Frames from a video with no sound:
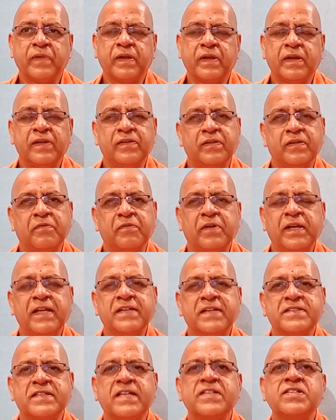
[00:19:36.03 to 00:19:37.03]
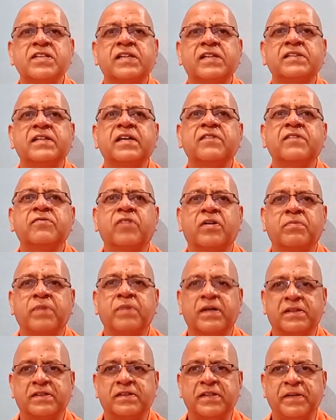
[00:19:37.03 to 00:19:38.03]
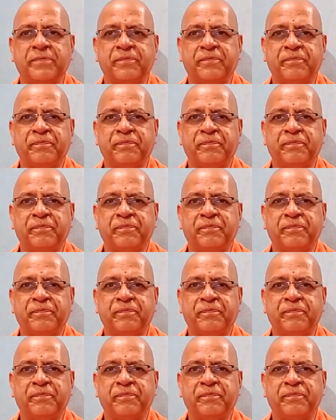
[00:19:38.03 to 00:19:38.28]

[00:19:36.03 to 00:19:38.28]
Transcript: is a very essential thing for bhakti.